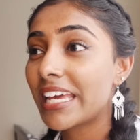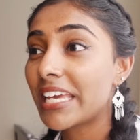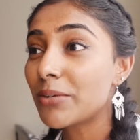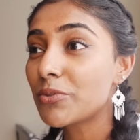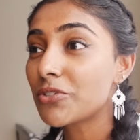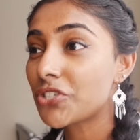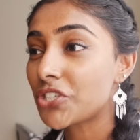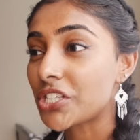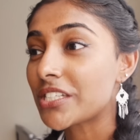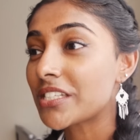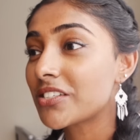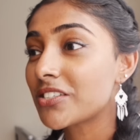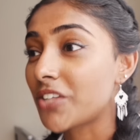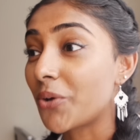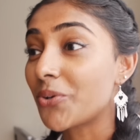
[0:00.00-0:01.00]
he was
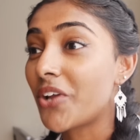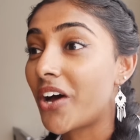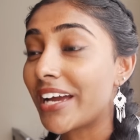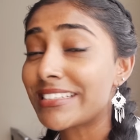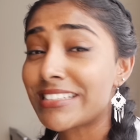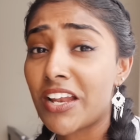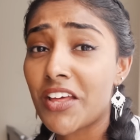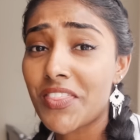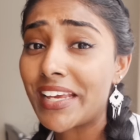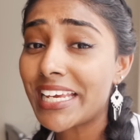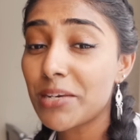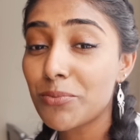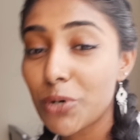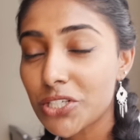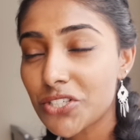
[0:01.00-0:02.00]
just so nice, and I think
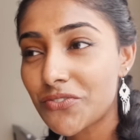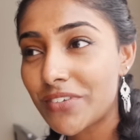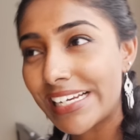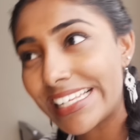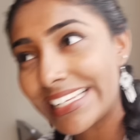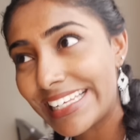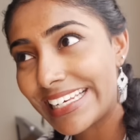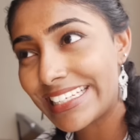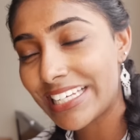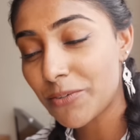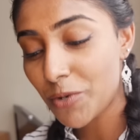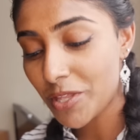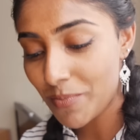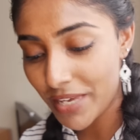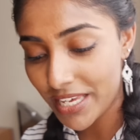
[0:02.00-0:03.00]
he was really
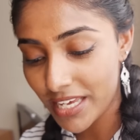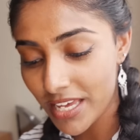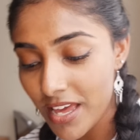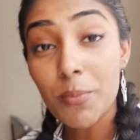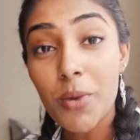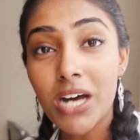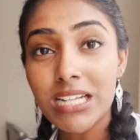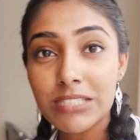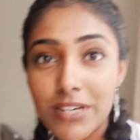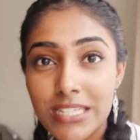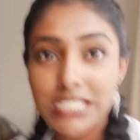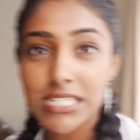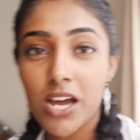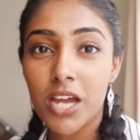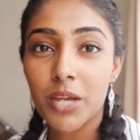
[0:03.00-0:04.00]
lenient with me. So I passed
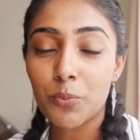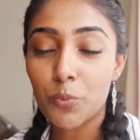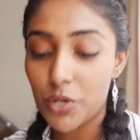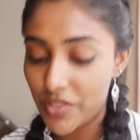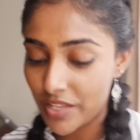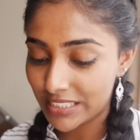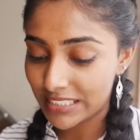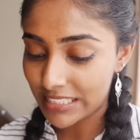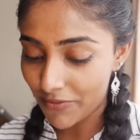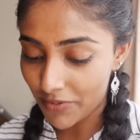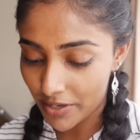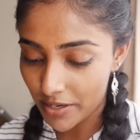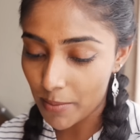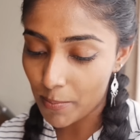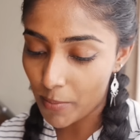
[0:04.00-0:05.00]
first time with
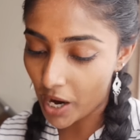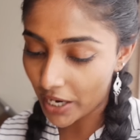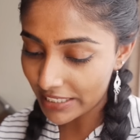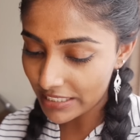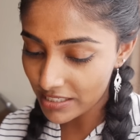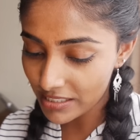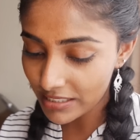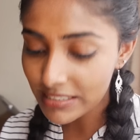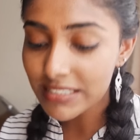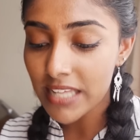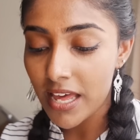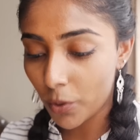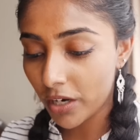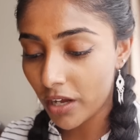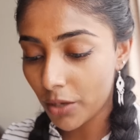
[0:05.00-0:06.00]
7 minors.
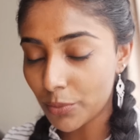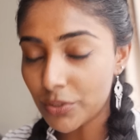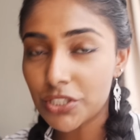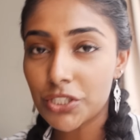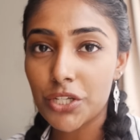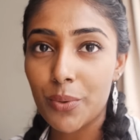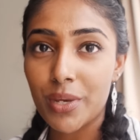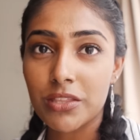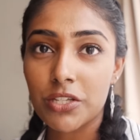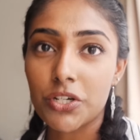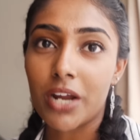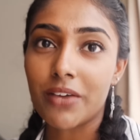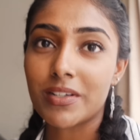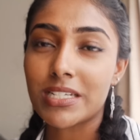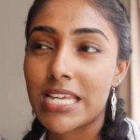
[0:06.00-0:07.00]
When I was doing the
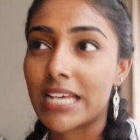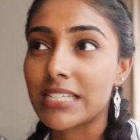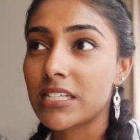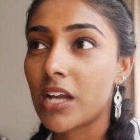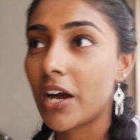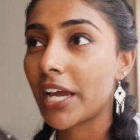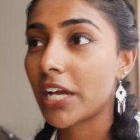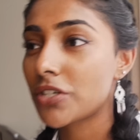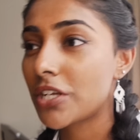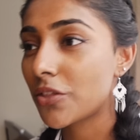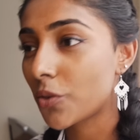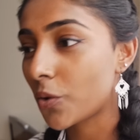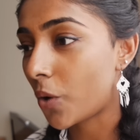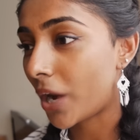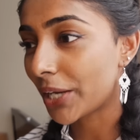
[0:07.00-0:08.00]
driving test, I
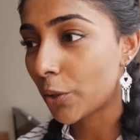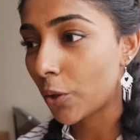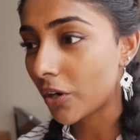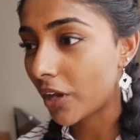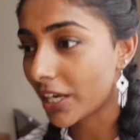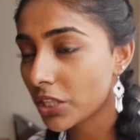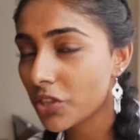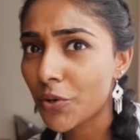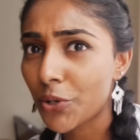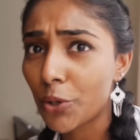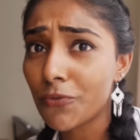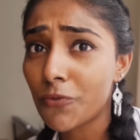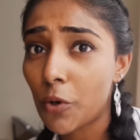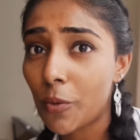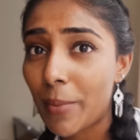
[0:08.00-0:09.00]
actually thought I got like
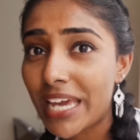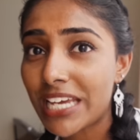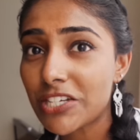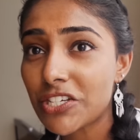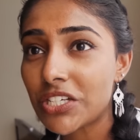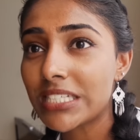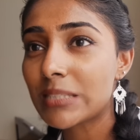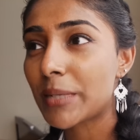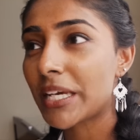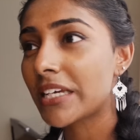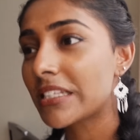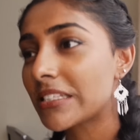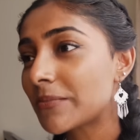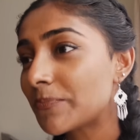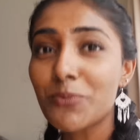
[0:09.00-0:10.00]
3 or 4 majors
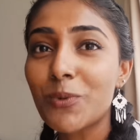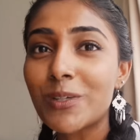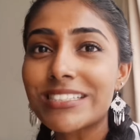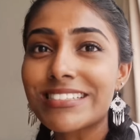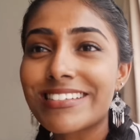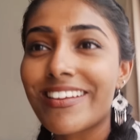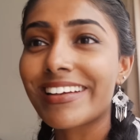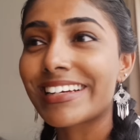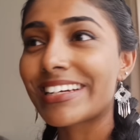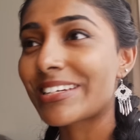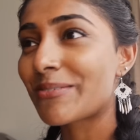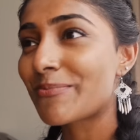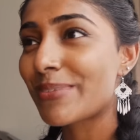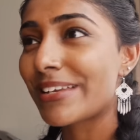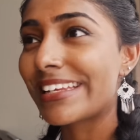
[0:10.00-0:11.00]
because it wasn't like
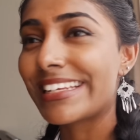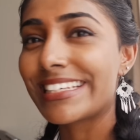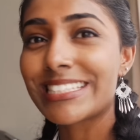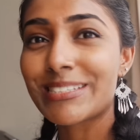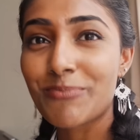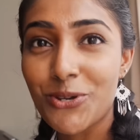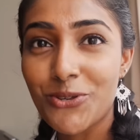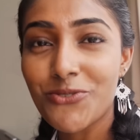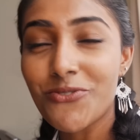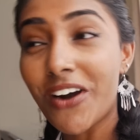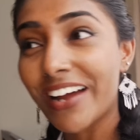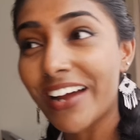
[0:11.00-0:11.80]
a completely smooth